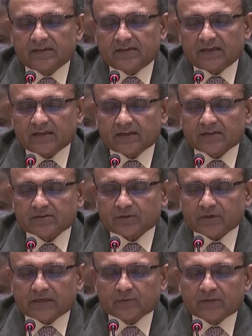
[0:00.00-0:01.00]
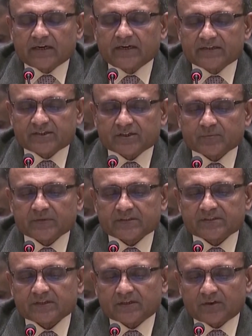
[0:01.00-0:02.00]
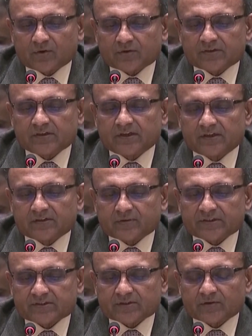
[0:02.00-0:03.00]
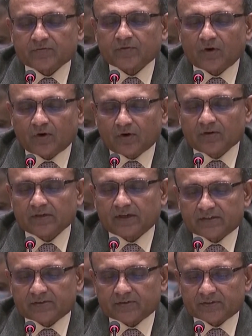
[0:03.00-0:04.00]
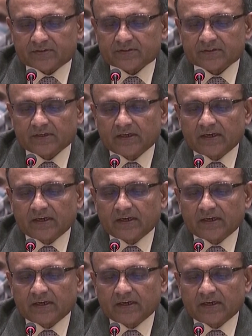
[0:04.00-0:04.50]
taking into account the legitimate security interests of all countries